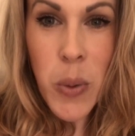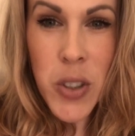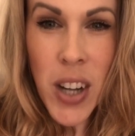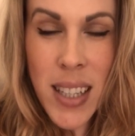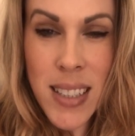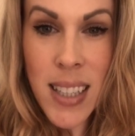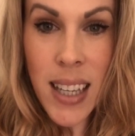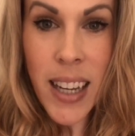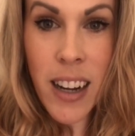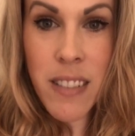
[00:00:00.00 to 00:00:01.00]
we're trying to
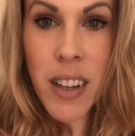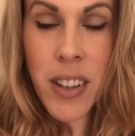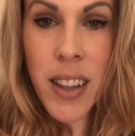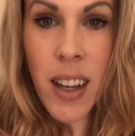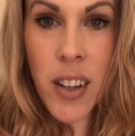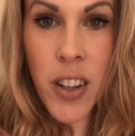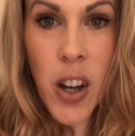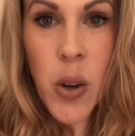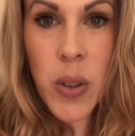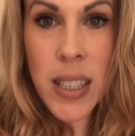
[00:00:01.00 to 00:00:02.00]
take care of everything on
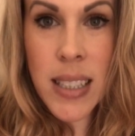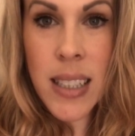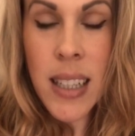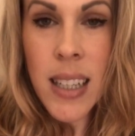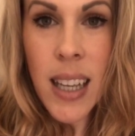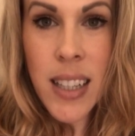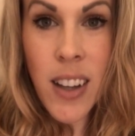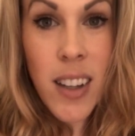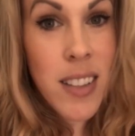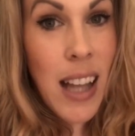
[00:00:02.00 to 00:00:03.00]
our own, and
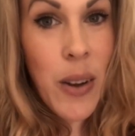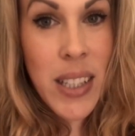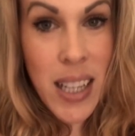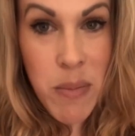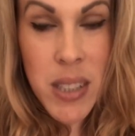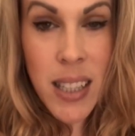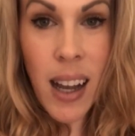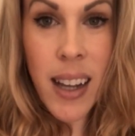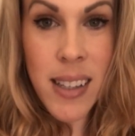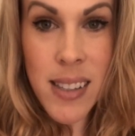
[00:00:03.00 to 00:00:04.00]
not allowing him to
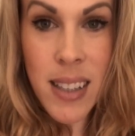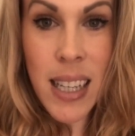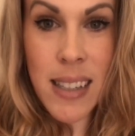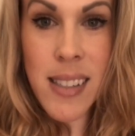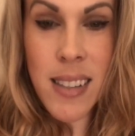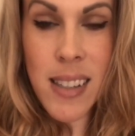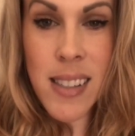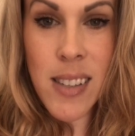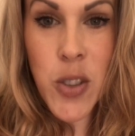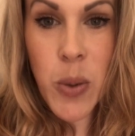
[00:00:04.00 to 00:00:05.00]
guide us and lead us in
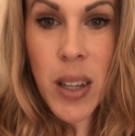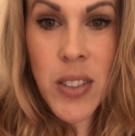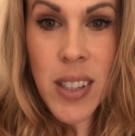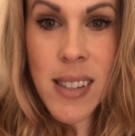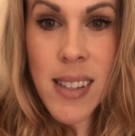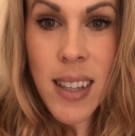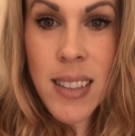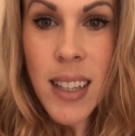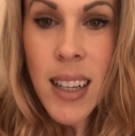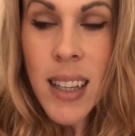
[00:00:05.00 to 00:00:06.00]
these situations.
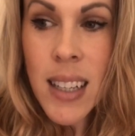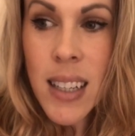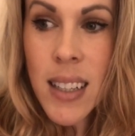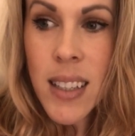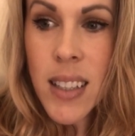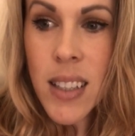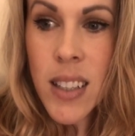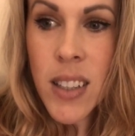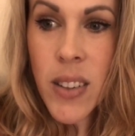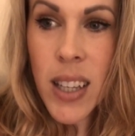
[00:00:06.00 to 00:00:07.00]
And
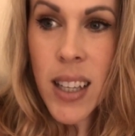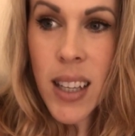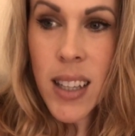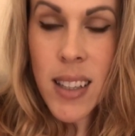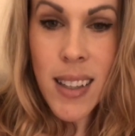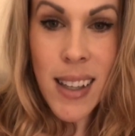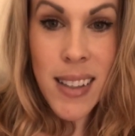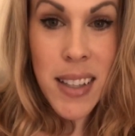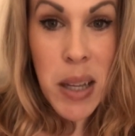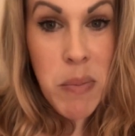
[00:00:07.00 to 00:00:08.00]

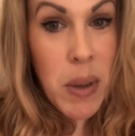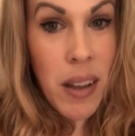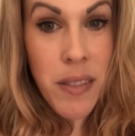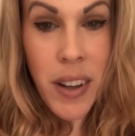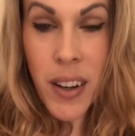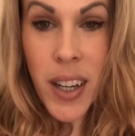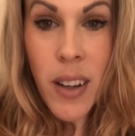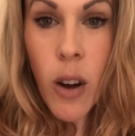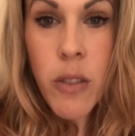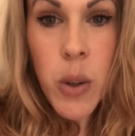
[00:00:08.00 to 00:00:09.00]
it can be
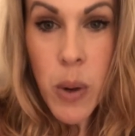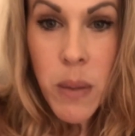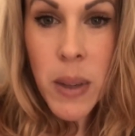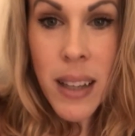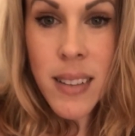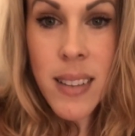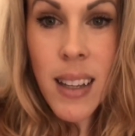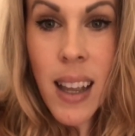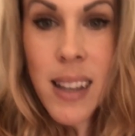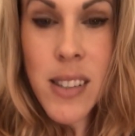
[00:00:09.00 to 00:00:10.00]
very overwhelming.
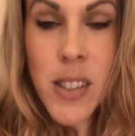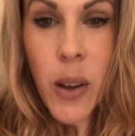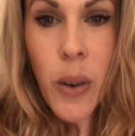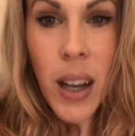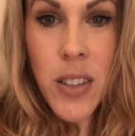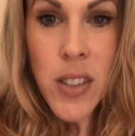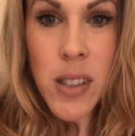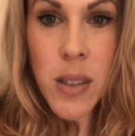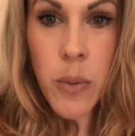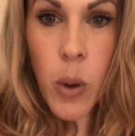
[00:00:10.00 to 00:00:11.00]
And so I
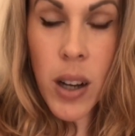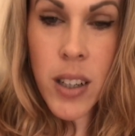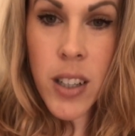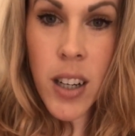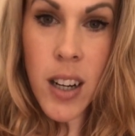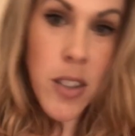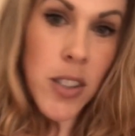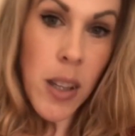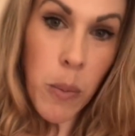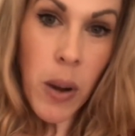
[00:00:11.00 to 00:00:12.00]
just want to
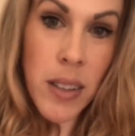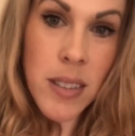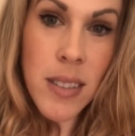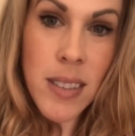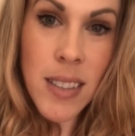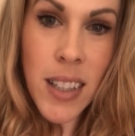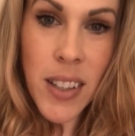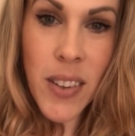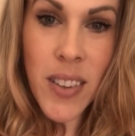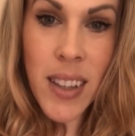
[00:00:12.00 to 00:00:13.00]
encourage someone,
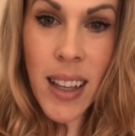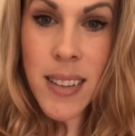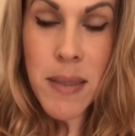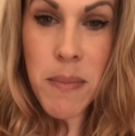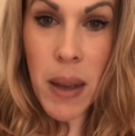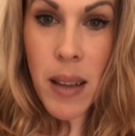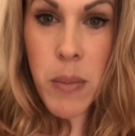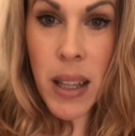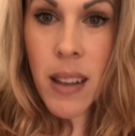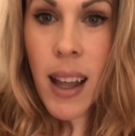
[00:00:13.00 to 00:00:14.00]
that may
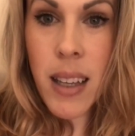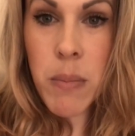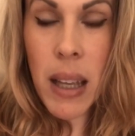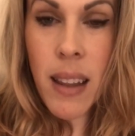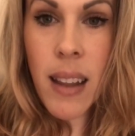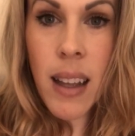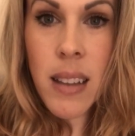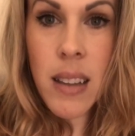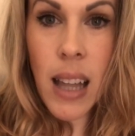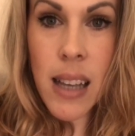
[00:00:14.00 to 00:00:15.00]
be like me, that
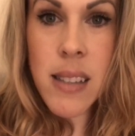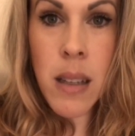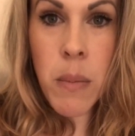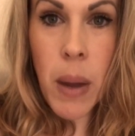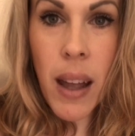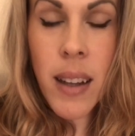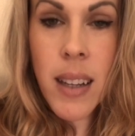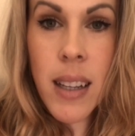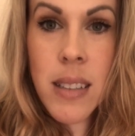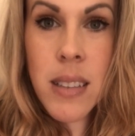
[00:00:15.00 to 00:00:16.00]
lays in
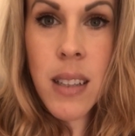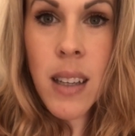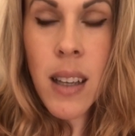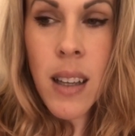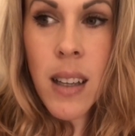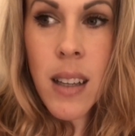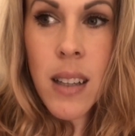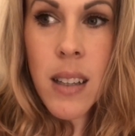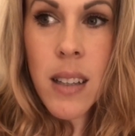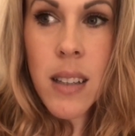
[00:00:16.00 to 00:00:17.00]
bed and
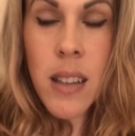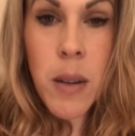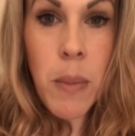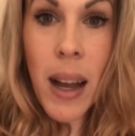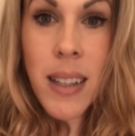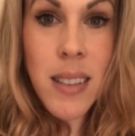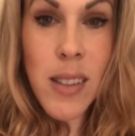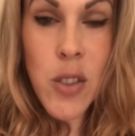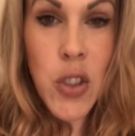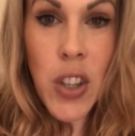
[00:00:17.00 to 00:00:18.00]
their mind
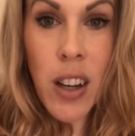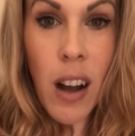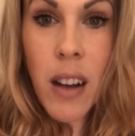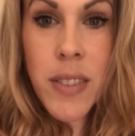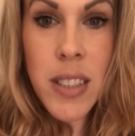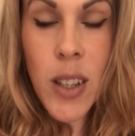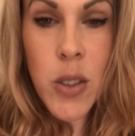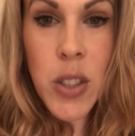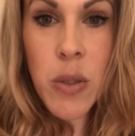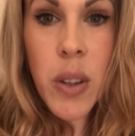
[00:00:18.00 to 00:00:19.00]
doesn't shut off
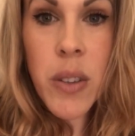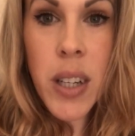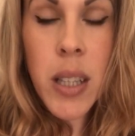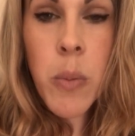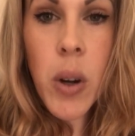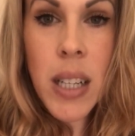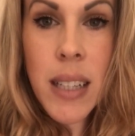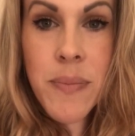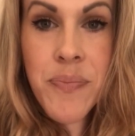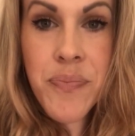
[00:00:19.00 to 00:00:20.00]
until 2 or 3 in the
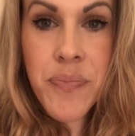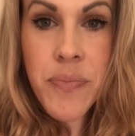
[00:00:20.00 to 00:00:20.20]
morning,